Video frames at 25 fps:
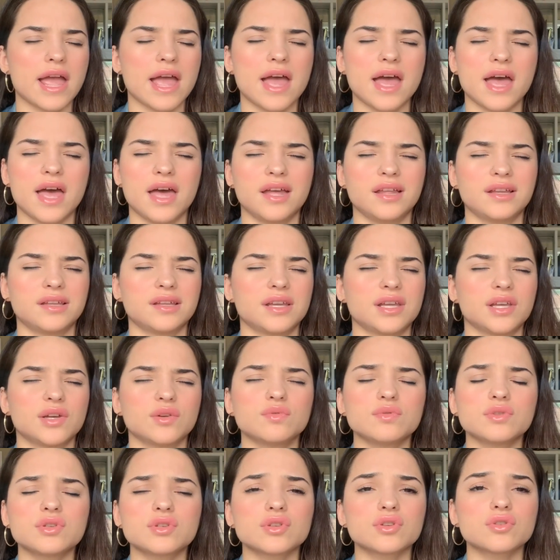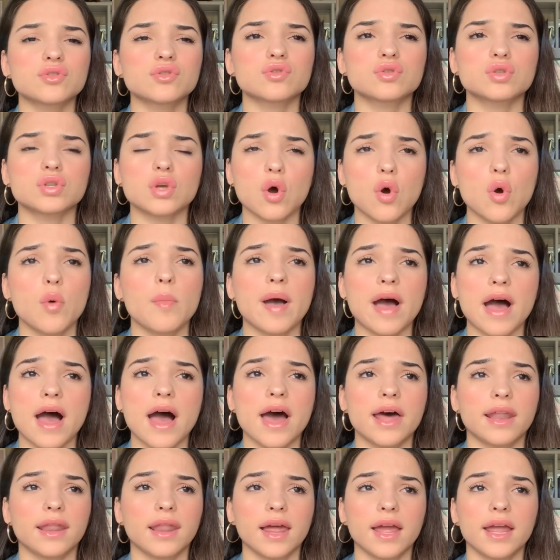and it was just so
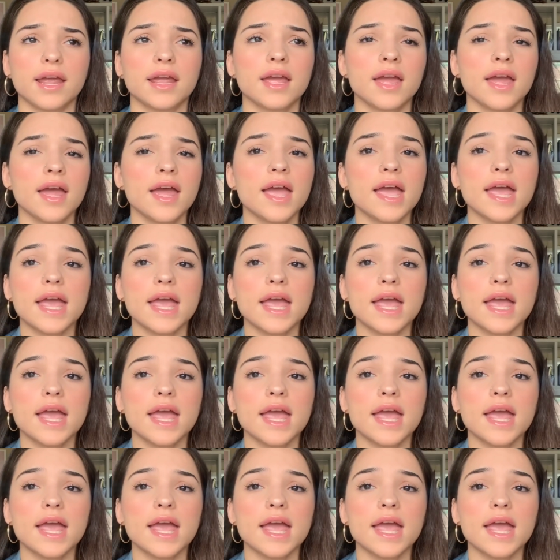bad. Like